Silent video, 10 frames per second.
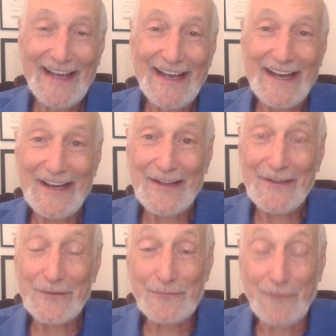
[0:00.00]

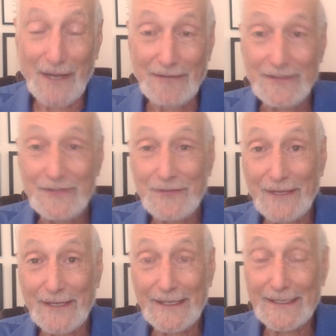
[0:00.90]
Uh, this virus
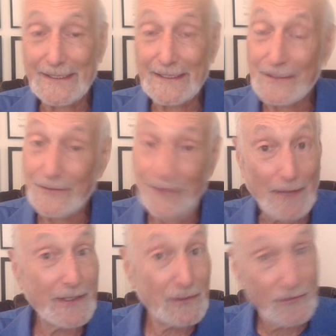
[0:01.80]
uh, is
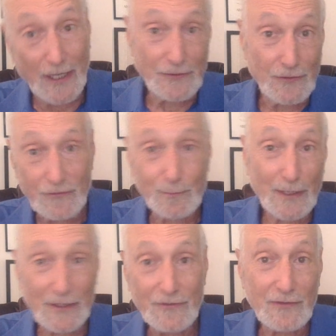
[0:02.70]
highly contagious,
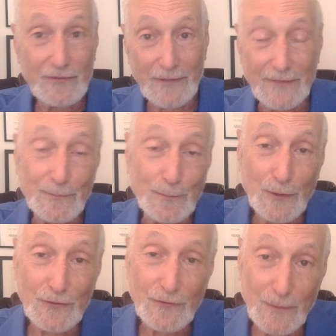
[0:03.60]
spreads easily from
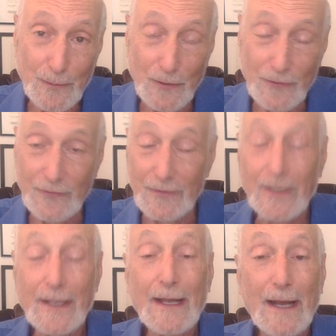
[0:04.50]
person to
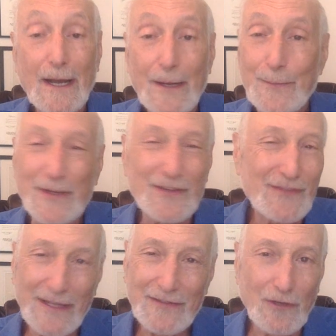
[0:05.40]
person, uh, but
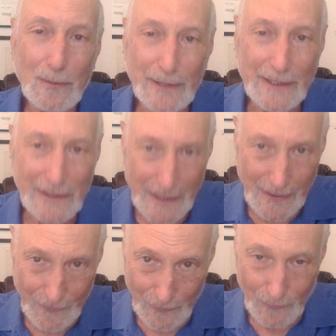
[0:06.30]
it's not terribly
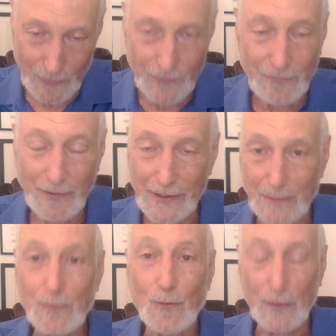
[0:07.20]
lethal, which is really
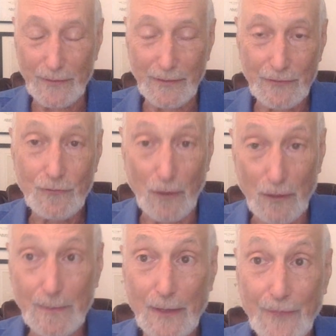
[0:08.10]
important. Let's
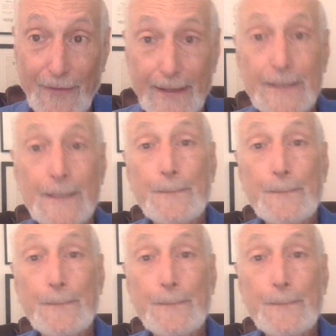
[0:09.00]
talk about that.